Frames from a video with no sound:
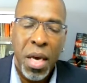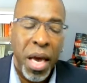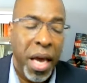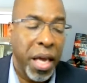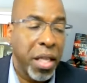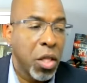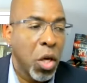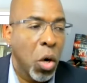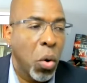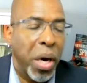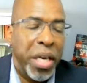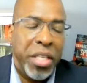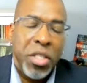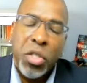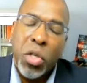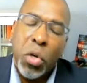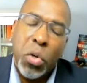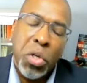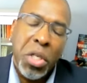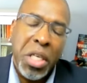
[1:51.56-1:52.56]
And though I
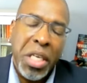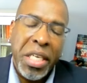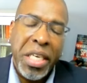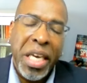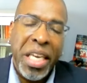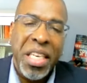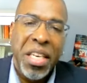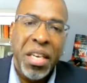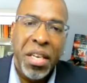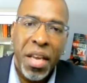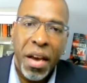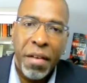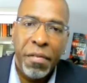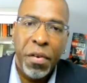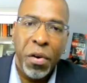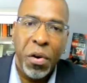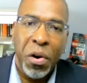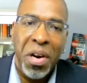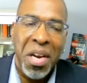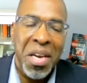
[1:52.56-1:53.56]
certainly can
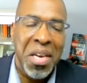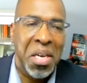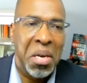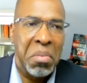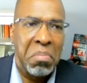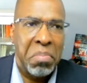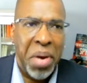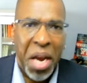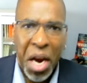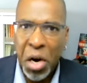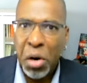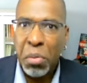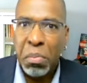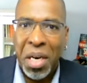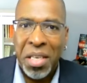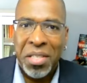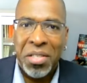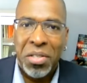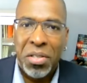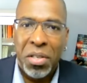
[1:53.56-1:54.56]
never compare
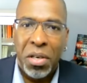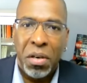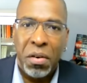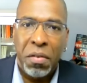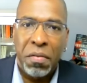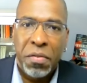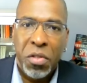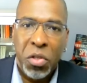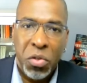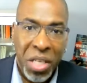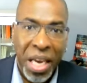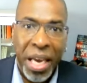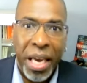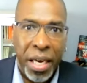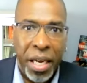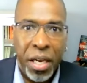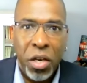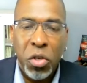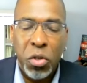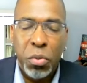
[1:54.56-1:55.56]
myself to
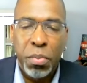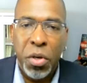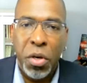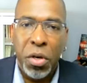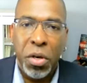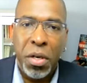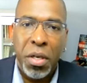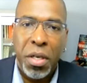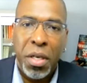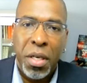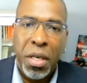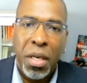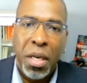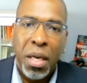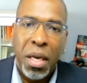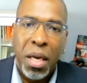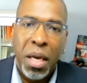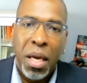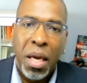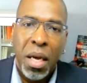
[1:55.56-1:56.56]
Dan Ellsberg,
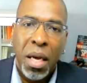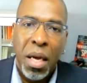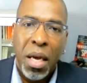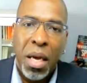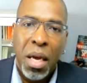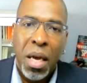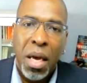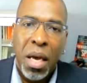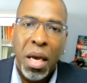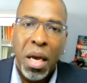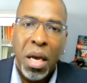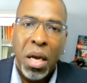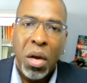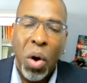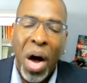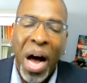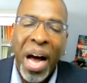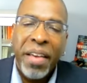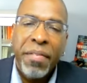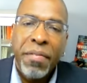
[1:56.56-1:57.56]
you
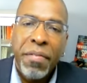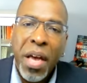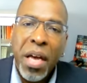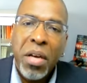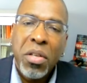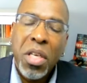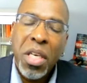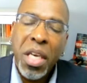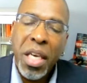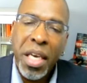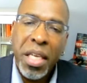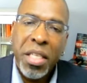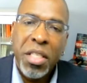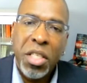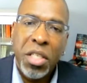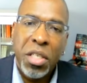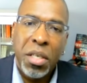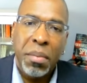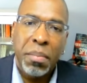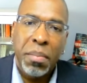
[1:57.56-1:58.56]
know, I found a
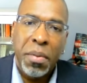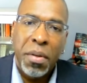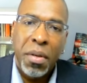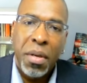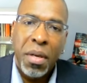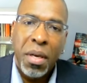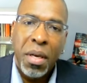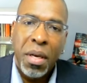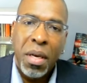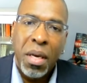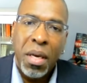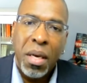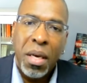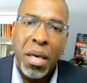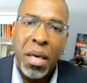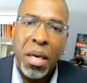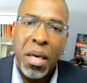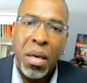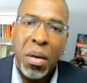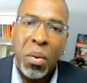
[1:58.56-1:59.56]
kinship
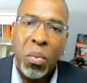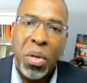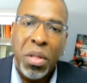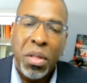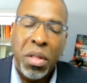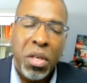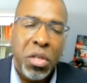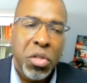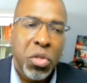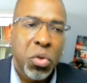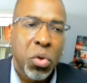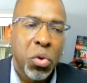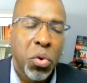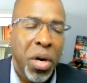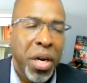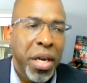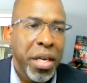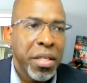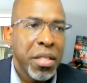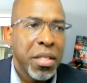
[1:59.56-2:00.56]
with this
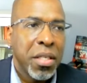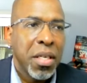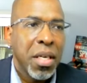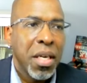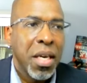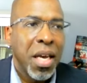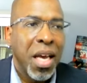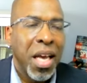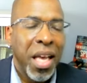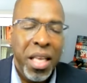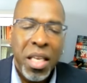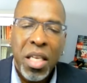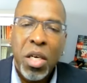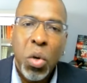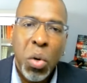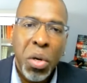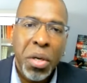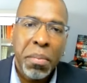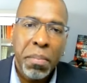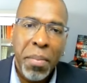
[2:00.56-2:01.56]
great,
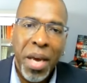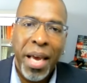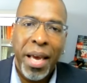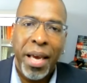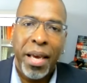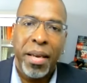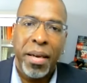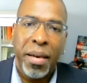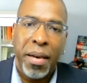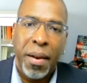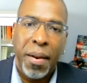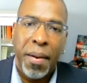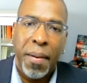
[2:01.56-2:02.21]
eloquent man,